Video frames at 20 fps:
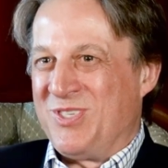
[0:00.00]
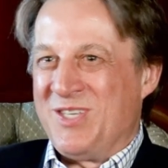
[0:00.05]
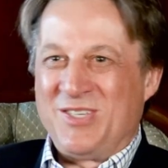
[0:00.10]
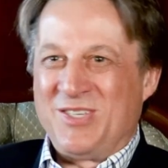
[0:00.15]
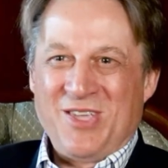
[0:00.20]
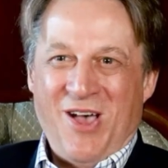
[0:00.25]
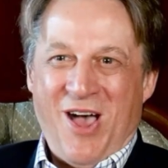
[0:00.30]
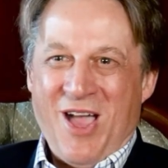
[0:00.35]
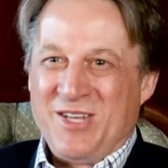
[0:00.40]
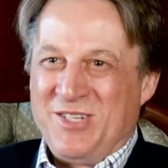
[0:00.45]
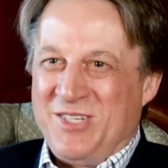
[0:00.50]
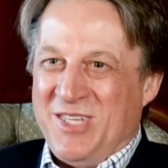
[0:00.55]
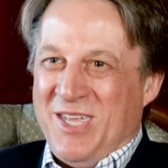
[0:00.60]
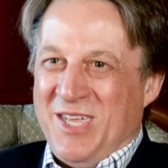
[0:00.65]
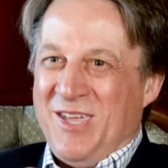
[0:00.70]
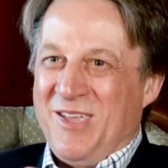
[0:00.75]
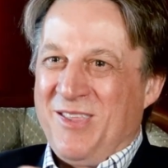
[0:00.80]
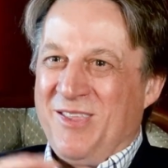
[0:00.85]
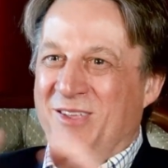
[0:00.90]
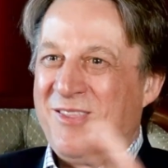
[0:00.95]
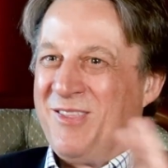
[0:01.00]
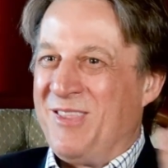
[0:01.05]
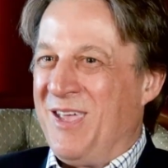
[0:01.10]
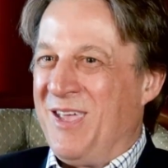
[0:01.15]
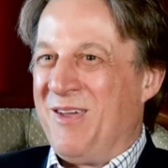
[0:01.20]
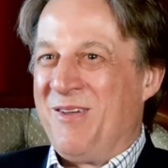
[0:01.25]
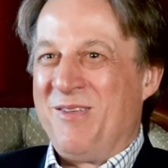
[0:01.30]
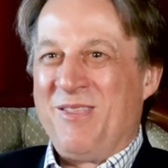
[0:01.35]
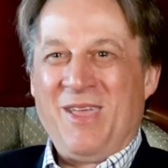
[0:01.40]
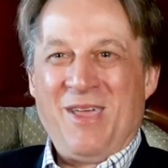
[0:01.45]
This idea that
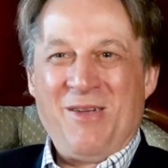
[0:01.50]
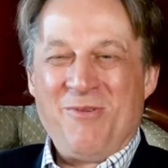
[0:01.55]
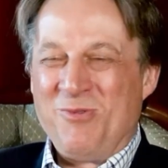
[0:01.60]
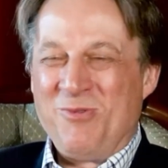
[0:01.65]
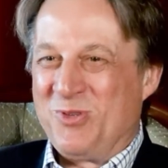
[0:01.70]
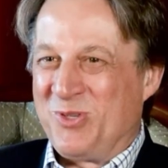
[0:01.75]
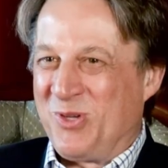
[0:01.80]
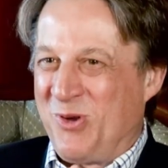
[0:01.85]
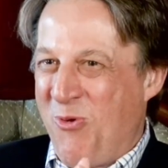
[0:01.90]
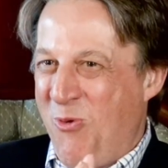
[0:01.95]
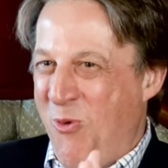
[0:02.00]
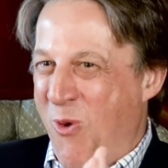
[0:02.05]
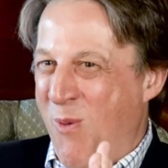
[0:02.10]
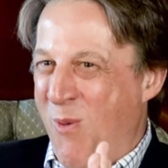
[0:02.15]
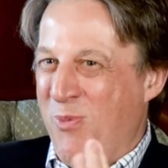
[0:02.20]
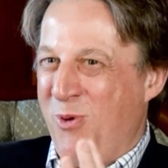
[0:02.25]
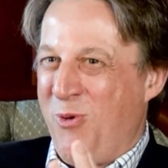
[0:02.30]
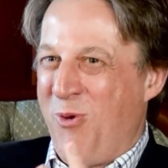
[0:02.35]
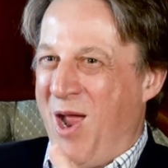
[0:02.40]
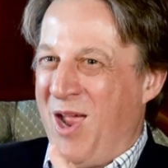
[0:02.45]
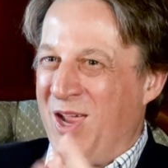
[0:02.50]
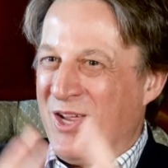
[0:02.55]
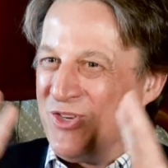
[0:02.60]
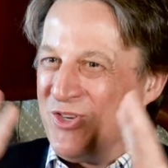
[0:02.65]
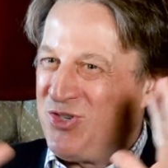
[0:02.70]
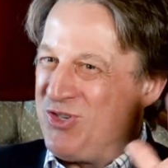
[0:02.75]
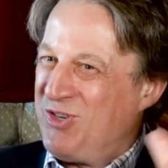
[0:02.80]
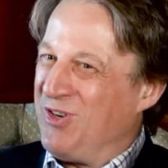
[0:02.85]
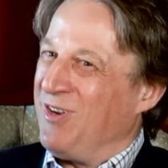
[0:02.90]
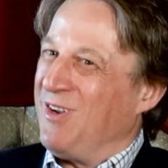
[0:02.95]
there was
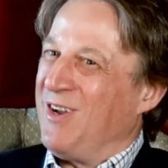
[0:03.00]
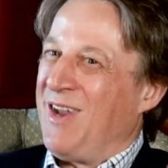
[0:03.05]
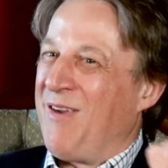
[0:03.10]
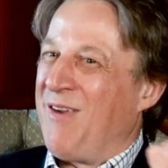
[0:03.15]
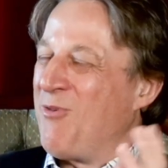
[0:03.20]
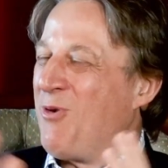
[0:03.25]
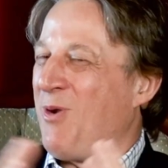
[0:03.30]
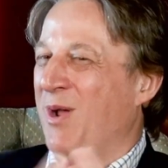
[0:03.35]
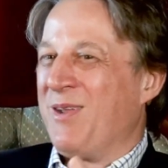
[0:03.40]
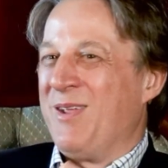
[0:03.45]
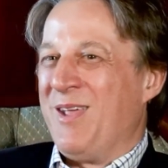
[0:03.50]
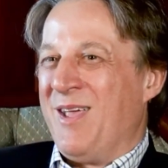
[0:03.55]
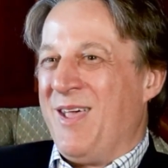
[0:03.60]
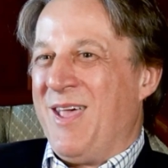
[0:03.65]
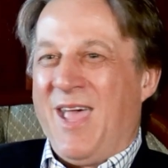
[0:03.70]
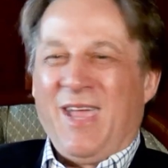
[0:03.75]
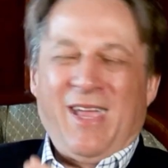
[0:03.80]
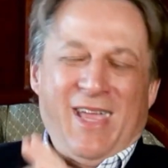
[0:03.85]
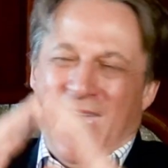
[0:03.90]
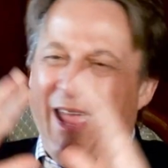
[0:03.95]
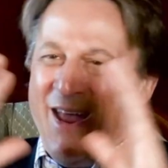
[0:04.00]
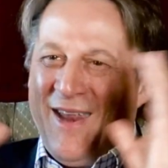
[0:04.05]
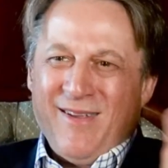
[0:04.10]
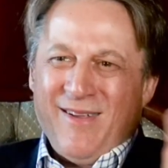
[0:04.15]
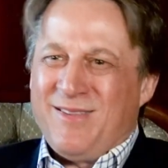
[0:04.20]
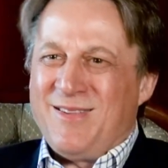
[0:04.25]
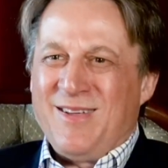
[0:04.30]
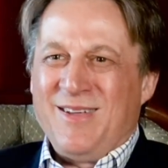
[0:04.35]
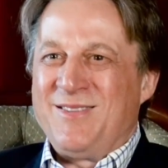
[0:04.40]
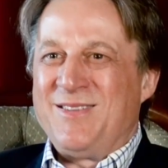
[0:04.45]
cooperation and everyone, again,
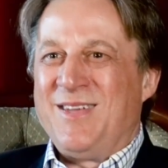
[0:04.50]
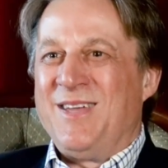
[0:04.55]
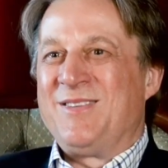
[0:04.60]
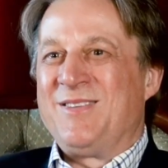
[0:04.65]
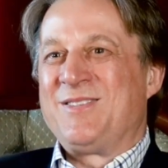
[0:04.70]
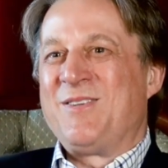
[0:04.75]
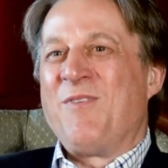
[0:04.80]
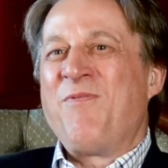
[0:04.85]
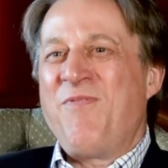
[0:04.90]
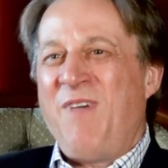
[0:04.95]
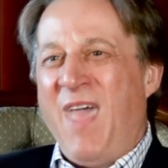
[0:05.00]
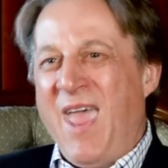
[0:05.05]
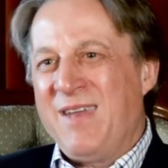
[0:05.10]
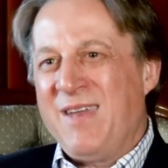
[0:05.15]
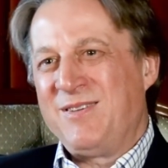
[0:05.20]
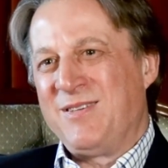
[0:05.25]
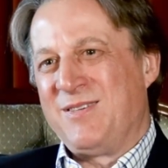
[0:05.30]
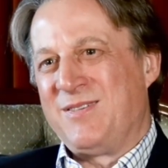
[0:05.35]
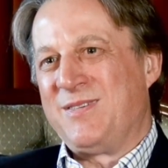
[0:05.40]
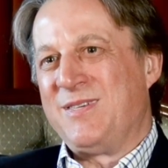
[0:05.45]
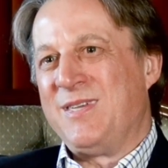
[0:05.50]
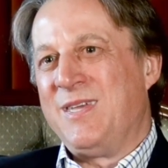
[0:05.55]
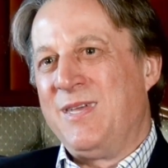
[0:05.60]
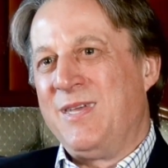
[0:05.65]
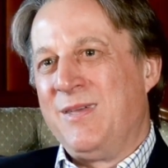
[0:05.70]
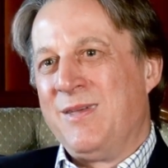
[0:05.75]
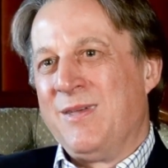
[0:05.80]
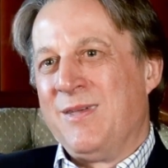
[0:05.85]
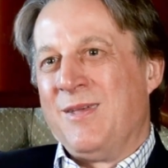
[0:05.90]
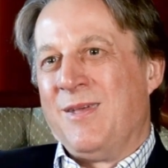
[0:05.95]
it's a
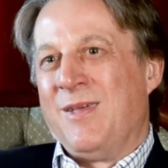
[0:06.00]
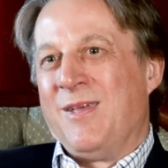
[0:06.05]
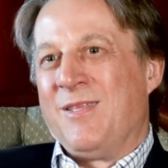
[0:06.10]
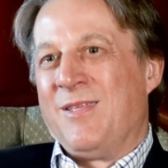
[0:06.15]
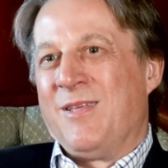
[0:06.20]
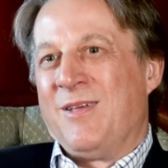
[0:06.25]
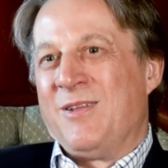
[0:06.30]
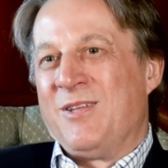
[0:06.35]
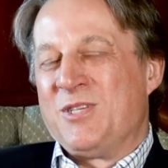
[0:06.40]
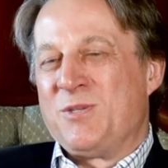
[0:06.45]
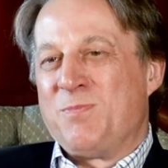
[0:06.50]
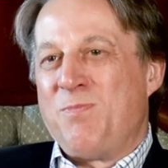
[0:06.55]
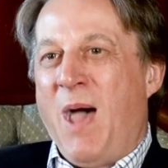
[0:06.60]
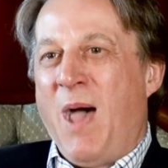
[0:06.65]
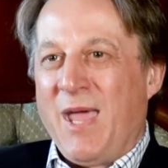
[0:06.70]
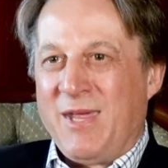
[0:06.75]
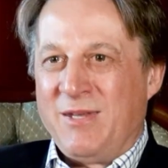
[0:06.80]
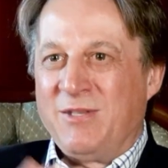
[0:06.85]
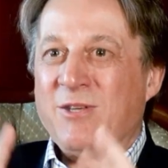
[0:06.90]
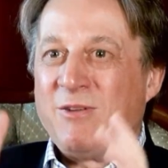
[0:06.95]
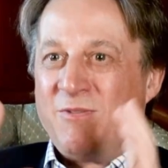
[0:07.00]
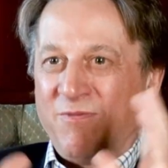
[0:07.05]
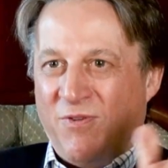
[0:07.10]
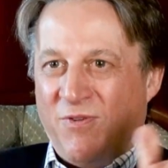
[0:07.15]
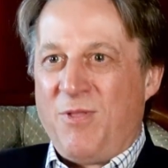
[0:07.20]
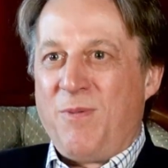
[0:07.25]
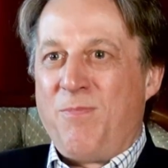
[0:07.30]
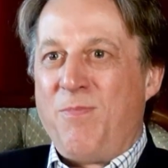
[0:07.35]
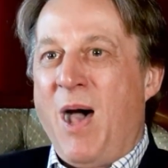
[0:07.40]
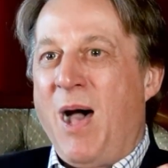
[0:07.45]
fantasy that is painted
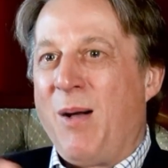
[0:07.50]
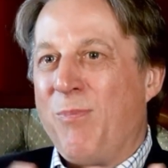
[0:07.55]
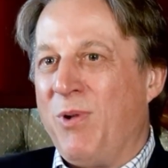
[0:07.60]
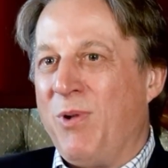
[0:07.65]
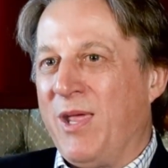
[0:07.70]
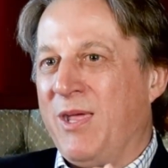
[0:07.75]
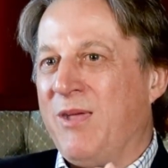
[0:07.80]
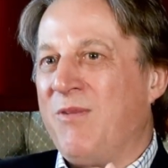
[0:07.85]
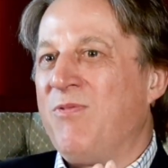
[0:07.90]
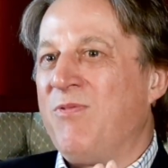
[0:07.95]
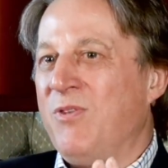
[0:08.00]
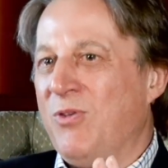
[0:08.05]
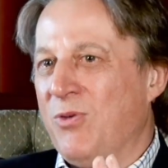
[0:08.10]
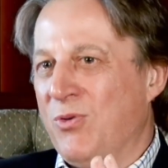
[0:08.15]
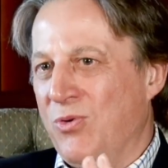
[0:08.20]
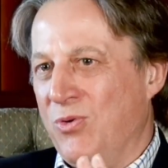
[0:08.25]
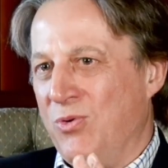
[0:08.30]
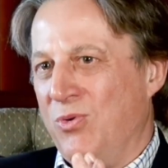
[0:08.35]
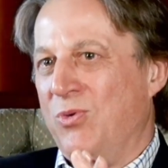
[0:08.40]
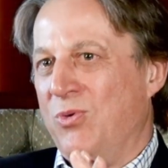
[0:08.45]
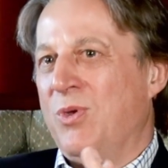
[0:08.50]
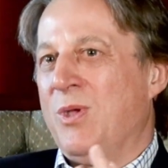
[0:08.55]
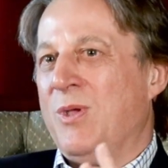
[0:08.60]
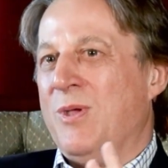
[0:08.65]
for the public view.